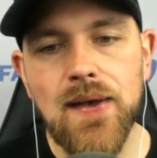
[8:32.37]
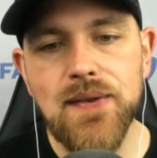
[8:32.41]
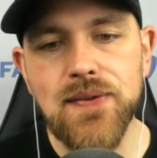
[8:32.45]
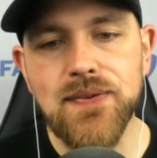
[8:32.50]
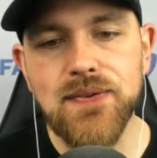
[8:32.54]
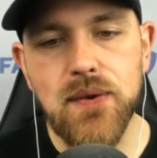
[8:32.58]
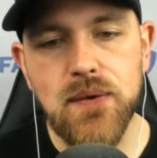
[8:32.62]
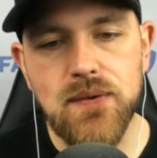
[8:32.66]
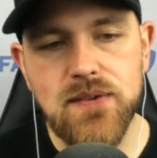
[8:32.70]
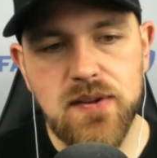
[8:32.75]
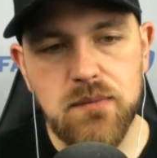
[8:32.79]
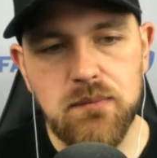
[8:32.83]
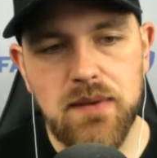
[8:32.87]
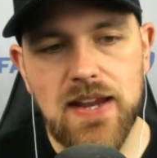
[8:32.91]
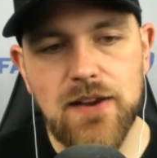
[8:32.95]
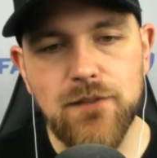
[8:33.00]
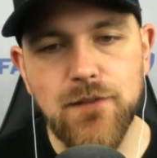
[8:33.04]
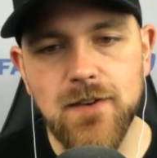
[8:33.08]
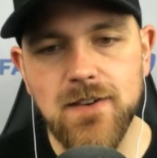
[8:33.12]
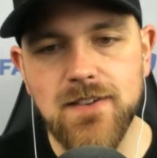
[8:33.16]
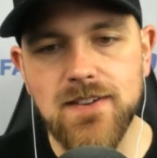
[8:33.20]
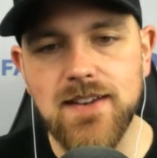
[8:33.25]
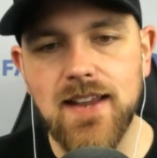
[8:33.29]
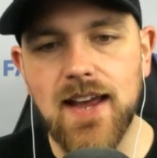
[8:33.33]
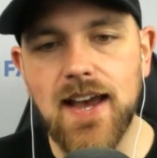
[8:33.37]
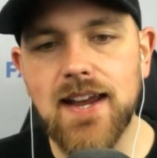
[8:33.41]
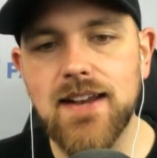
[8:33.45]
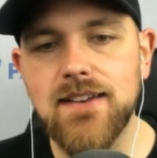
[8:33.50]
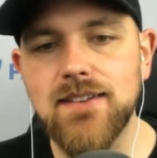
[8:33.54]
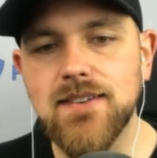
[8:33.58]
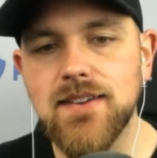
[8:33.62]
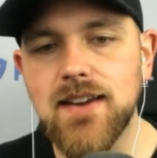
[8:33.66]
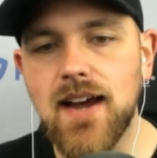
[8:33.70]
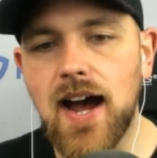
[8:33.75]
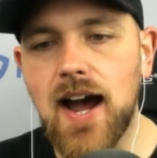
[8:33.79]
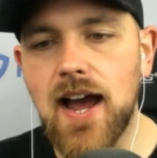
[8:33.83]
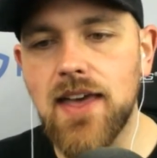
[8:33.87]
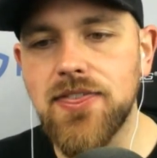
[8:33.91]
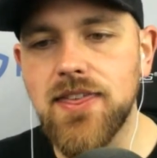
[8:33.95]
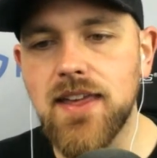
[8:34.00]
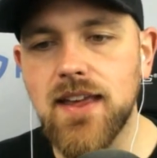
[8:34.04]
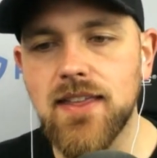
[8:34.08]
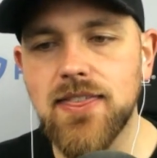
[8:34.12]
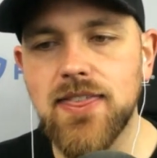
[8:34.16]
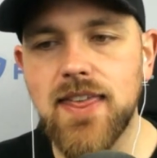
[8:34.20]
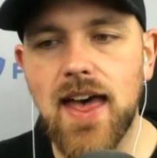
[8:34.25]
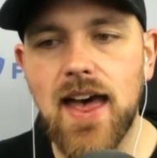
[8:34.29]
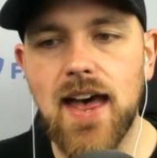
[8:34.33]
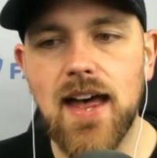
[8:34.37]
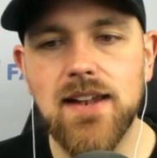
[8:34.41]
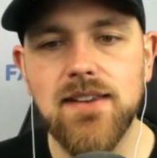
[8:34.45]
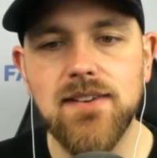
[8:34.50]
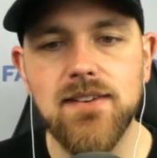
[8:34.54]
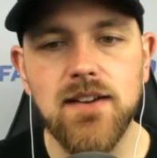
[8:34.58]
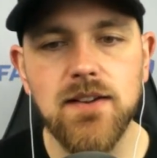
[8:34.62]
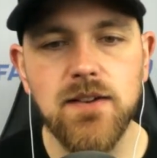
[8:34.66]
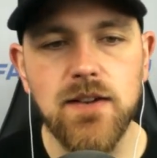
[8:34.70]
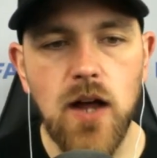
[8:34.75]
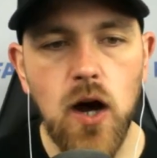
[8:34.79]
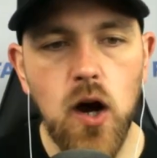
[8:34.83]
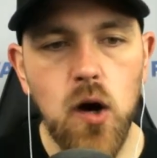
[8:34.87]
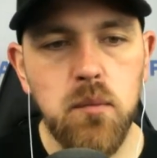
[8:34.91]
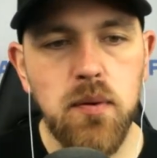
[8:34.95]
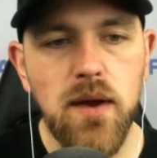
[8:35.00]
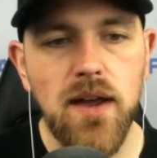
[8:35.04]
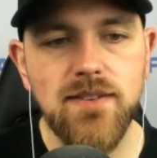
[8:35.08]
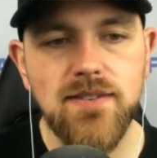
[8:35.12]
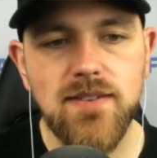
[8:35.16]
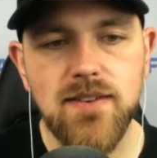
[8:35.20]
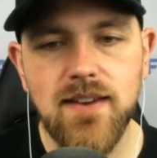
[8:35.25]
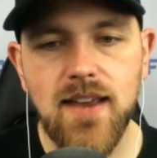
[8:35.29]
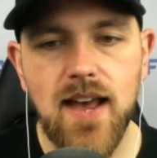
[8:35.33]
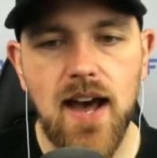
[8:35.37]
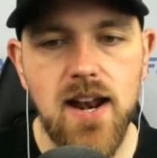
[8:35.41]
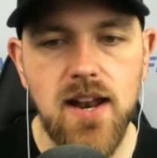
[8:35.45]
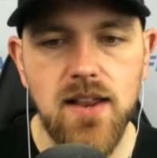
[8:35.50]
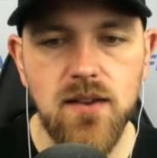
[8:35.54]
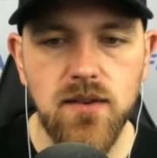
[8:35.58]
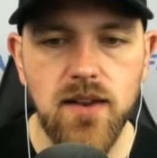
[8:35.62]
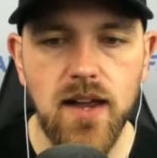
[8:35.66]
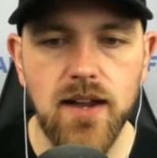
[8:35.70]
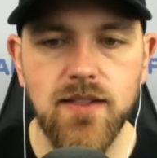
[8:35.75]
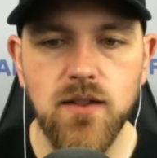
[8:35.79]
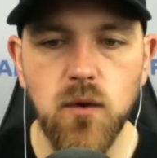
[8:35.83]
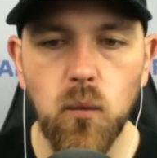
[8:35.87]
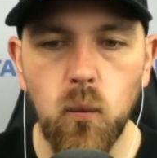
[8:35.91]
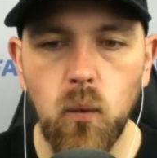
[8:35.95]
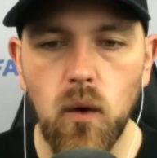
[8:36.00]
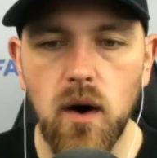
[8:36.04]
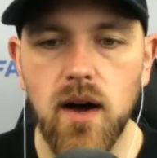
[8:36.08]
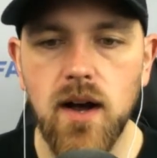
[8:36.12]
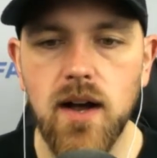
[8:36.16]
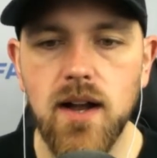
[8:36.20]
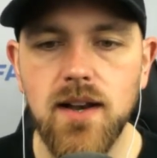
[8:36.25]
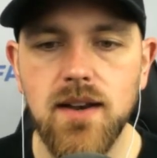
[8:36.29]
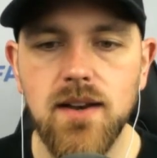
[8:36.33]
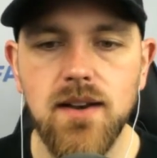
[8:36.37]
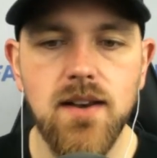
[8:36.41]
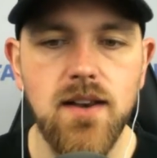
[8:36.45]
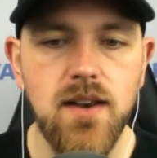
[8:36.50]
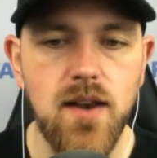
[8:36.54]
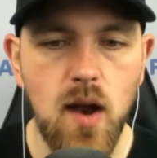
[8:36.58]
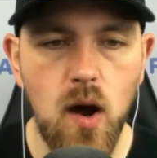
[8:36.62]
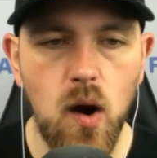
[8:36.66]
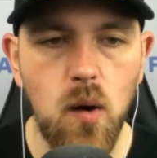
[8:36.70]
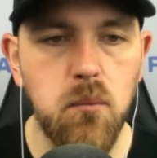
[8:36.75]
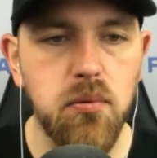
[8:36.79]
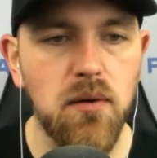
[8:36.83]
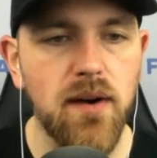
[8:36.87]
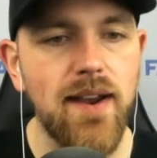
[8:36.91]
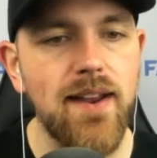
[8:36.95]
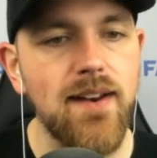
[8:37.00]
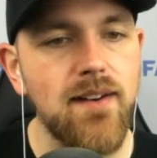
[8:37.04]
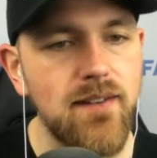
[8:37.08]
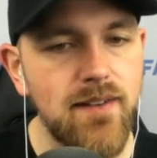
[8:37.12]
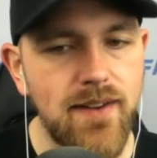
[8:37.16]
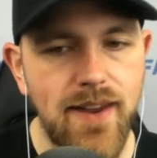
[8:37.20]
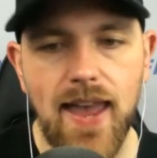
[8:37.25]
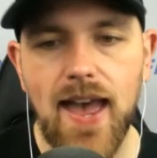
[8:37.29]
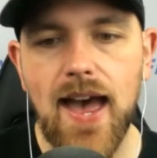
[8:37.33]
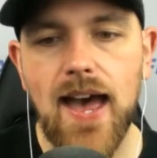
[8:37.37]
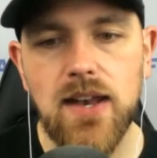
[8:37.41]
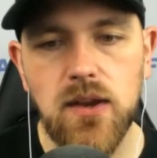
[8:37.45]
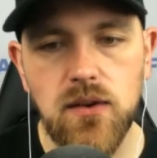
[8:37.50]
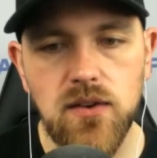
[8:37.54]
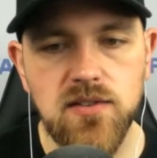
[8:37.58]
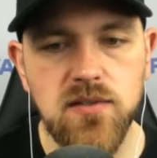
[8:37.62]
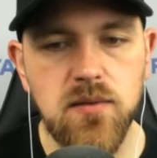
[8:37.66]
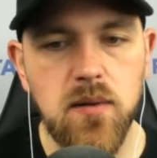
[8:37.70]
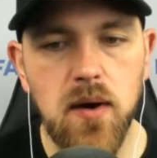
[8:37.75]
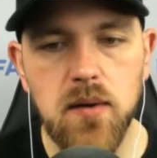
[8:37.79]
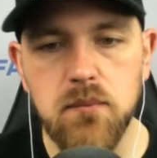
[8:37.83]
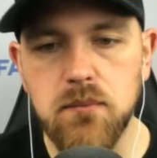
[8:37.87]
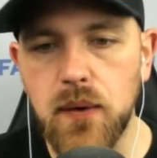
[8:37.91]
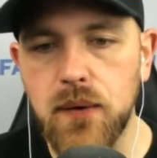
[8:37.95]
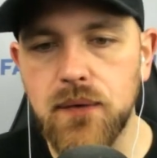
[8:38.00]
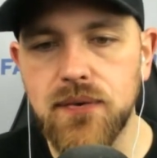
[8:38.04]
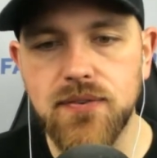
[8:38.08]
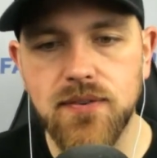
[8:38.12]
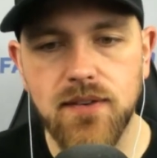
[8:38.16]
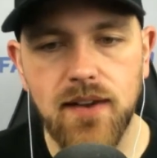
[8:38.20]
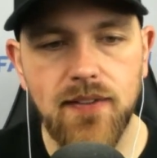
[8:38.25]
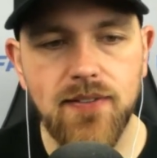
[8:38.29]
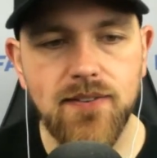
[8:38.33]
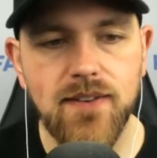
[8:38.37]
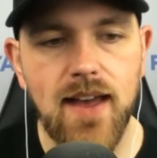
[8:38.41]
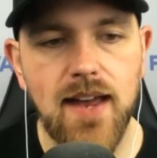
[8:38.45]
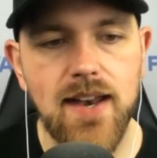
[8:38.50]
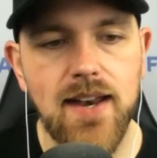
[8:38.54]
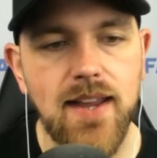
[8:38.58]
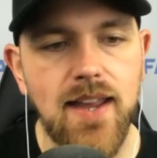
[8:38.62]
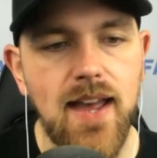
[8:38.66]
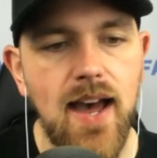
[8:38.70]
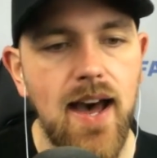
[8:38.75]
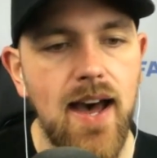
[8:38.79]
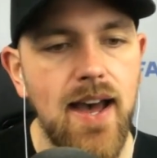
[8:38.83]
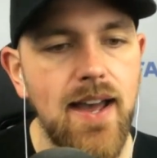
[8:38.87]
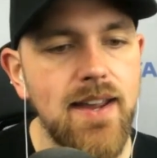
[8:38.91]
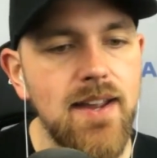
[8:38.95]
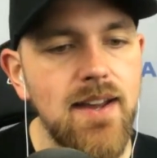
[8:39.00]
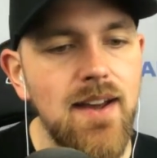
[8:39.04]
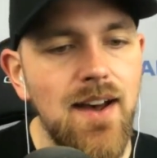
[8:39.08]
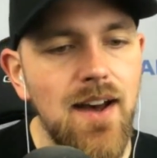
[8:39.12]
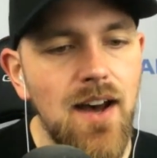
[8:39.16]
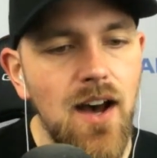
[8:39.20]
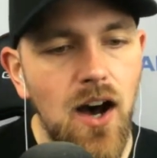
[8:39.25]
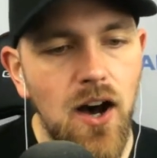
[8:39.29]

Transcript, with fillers: So to me for tonight, I think that Lopez is kind of like the one no brainer. Yeah, I'd use him on most slates kind of guy.